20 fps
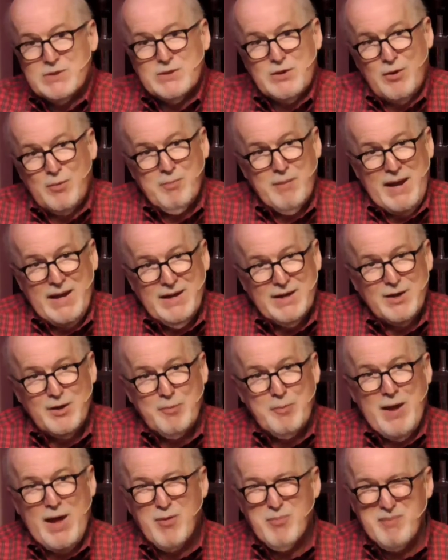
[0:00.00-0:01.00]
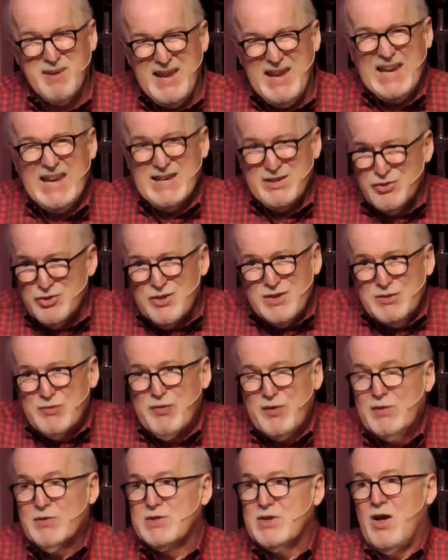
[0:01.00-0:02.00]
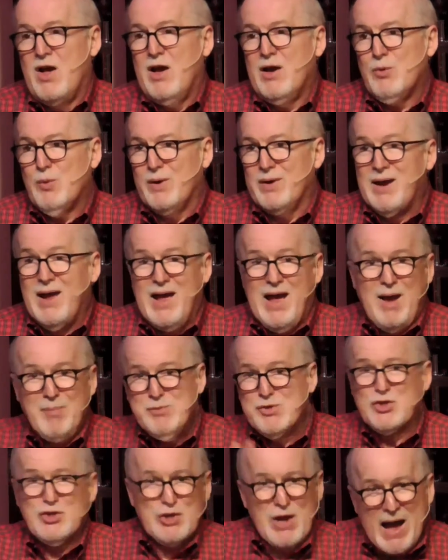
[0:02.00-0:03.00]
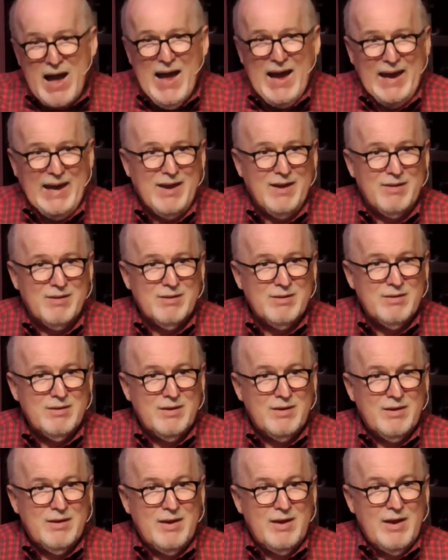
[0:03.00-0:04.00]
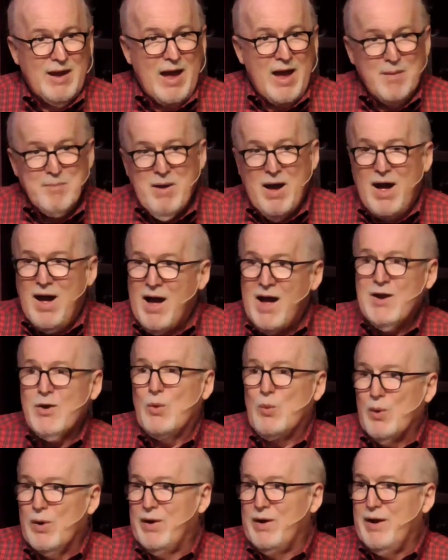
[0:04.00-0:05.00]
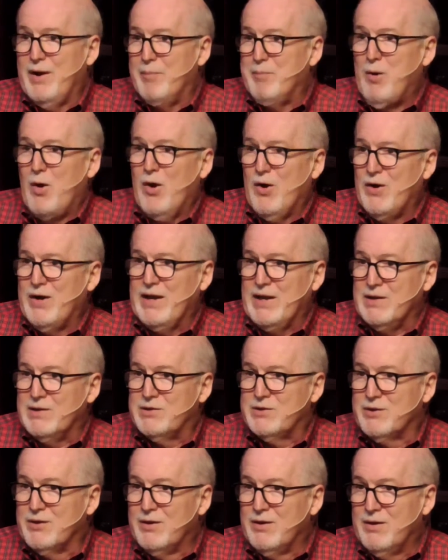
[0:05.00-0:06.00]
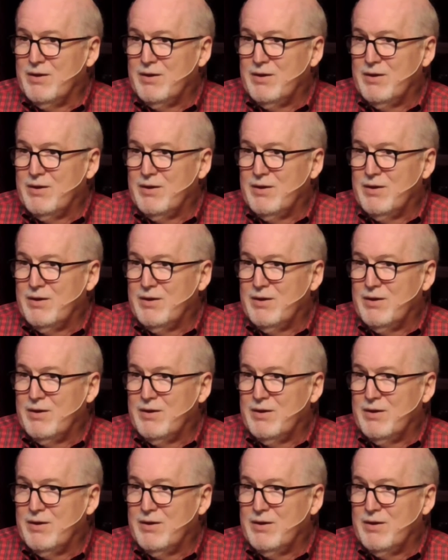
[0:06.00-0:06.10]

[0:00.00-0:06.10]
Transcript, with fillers: start making it about me, it just feels awkward. I'm shy. I'm awkward at parties.